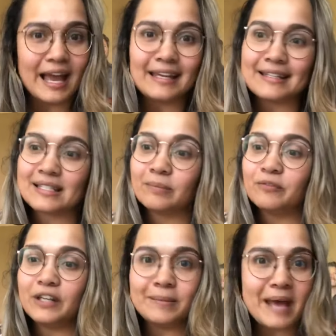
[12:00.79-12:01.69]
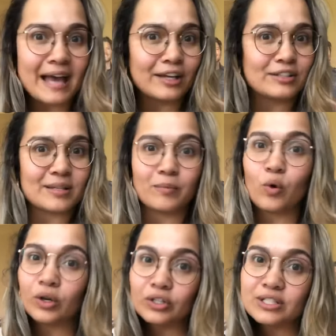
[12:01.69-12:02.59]
get some feedback, some
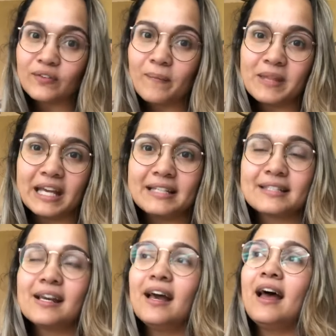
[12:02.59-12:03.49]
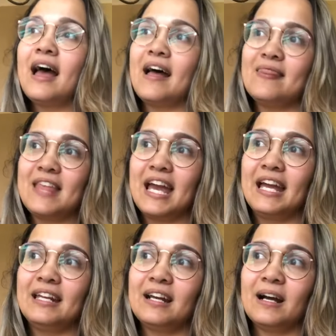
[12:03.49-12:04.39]
orders from this, and
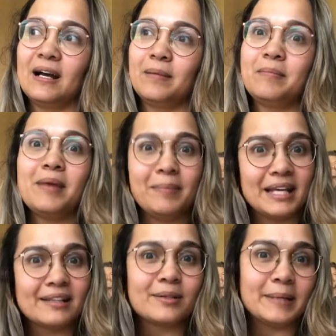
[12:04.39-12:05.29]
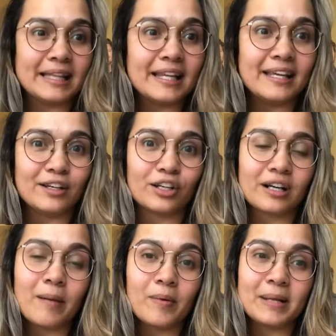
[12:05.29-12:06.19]
then maybe a little bit later, a
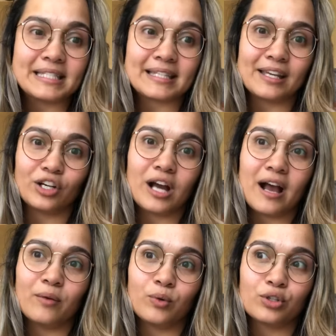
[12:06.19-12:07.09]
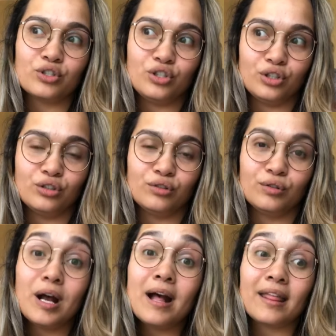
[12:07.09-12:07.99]
couple months later, I will do
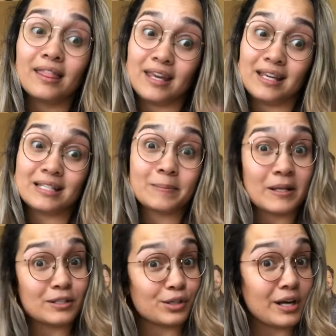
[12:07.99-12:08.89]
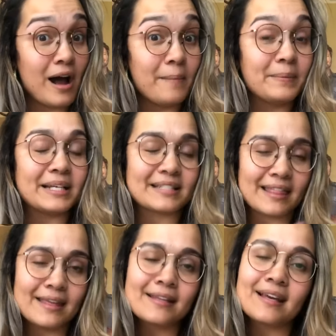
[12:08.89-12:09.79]
the sponsor a cop because I
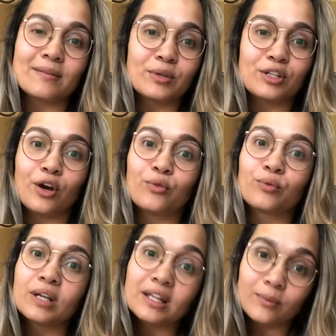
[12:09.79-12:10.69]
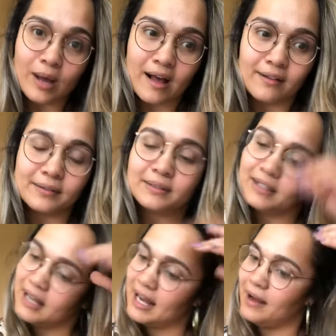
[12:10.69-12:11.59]
think that would go really well.
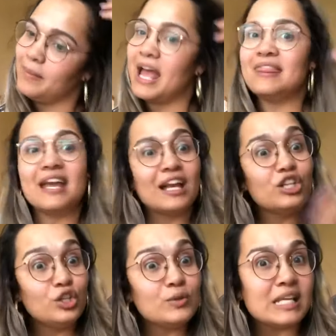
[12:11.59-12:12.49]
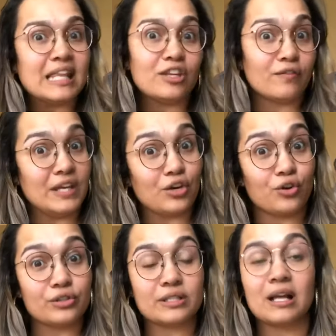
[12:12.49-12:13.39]
And they can use it in their
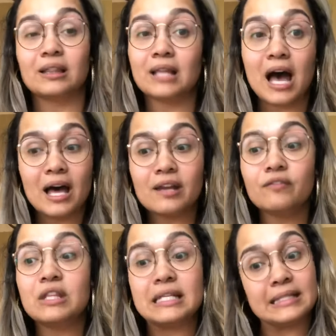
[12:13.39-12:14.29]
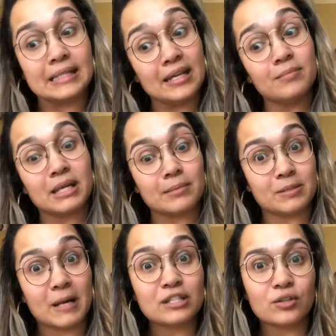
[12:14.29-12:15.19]
vehicles. A lot of the team that I'm
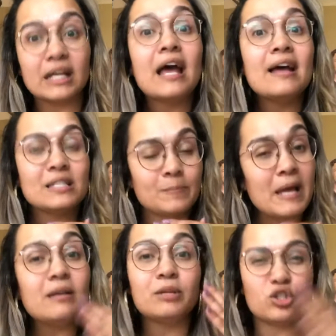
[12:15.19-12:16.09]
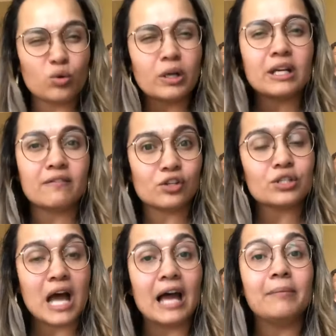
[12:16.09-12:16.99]
sponsoring spend a majority of their
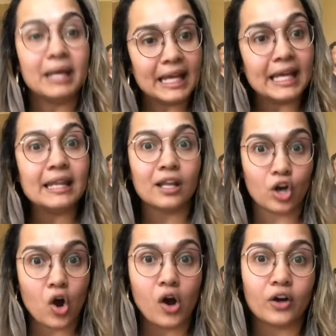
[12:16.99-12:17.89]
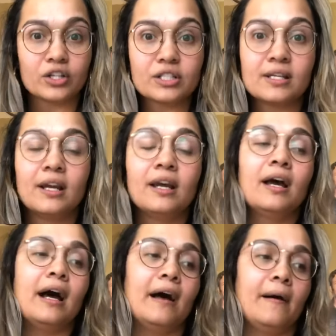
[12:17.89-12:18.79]
time in the cars.
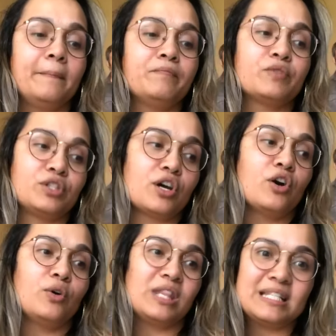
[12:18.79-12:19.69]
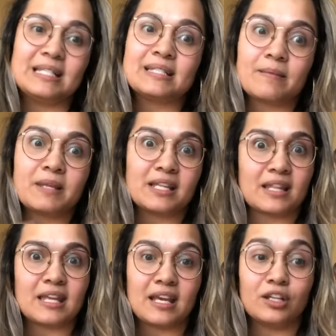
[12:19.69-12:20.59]
So this is something that they
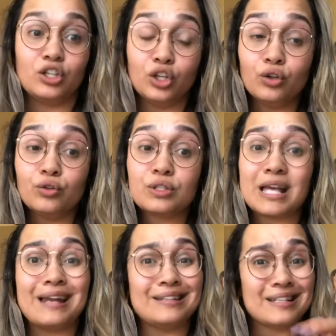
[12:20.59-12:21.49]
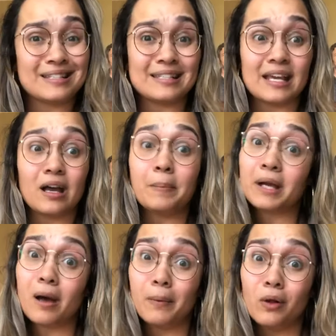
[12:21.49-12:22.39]
could use, and it doesn't take up a
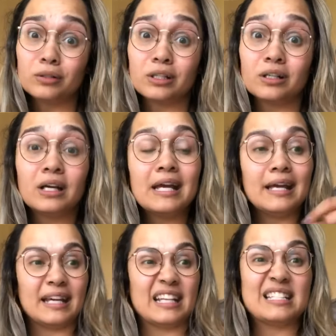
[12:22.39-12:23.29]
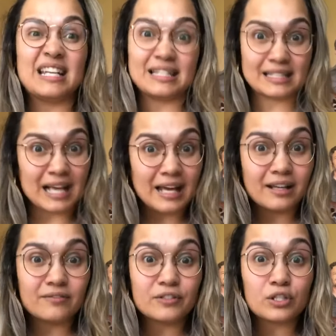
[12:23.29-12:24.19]
cup holder. It's kind of
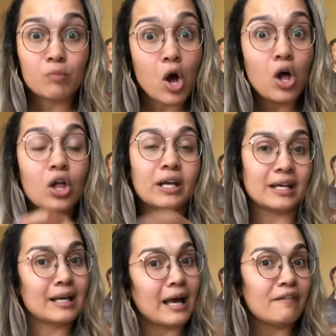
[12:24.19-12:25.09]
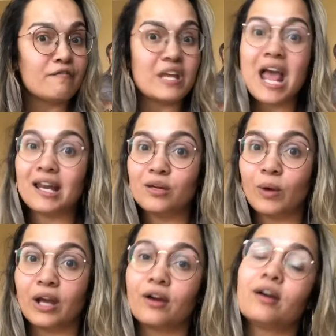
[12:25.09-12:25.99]
small. It can kind of fit
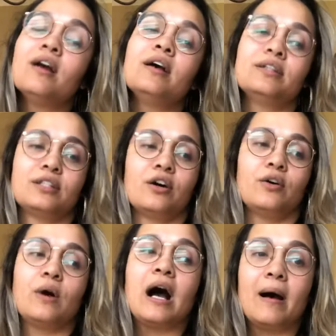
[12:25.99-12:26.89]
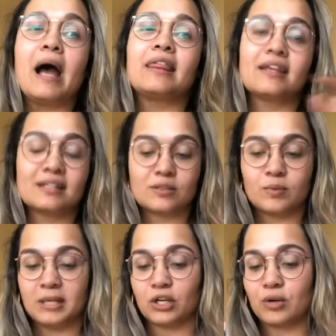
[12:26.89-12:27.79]
anywhere. So I think this would be
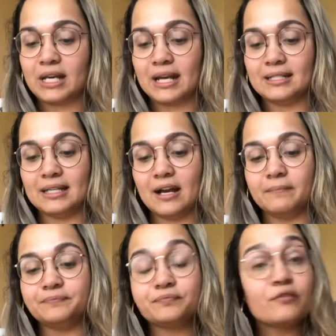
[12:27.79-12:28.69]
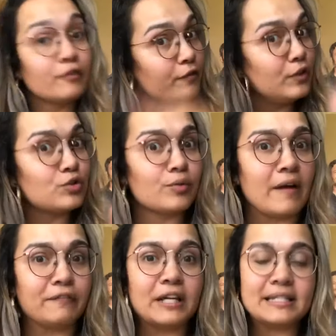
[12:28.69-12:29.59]
a great idea for future
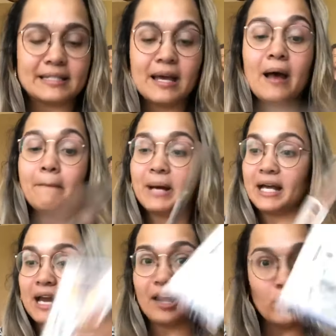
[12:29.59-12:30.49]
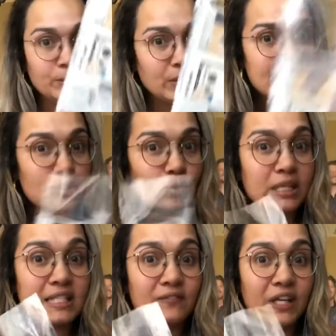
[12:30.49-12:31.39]
reference. But I hope you guys enjoyed
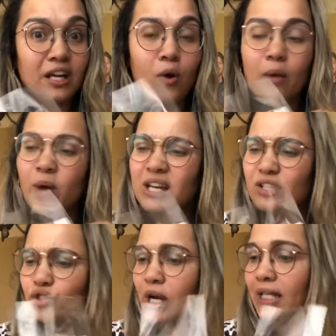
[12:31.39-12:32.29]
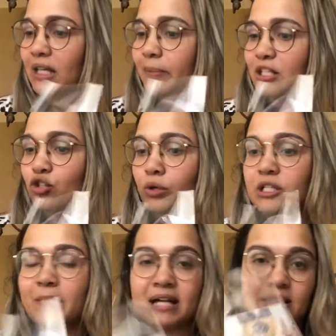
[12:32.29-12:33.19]
this video. I wanted to try and keep it as short as
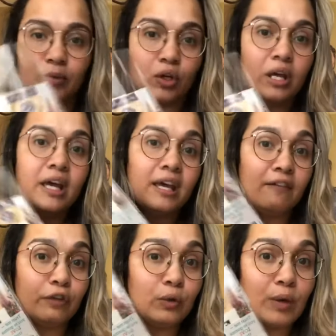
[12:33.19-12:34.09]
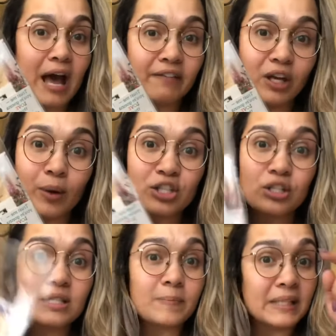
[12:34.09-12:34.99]
possible. If you have any
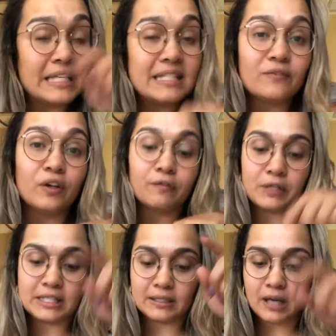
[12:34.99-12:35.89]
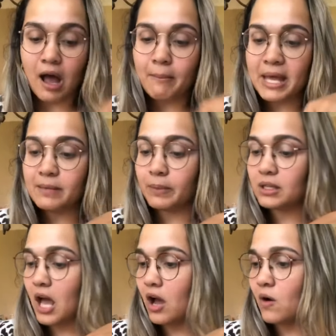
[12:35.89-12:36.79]
questions, please feel free to comment
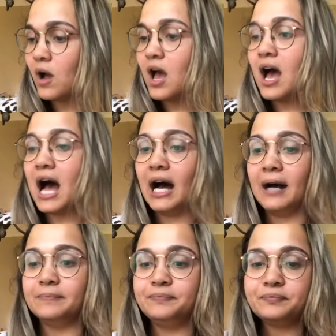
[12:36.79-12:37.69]
below, and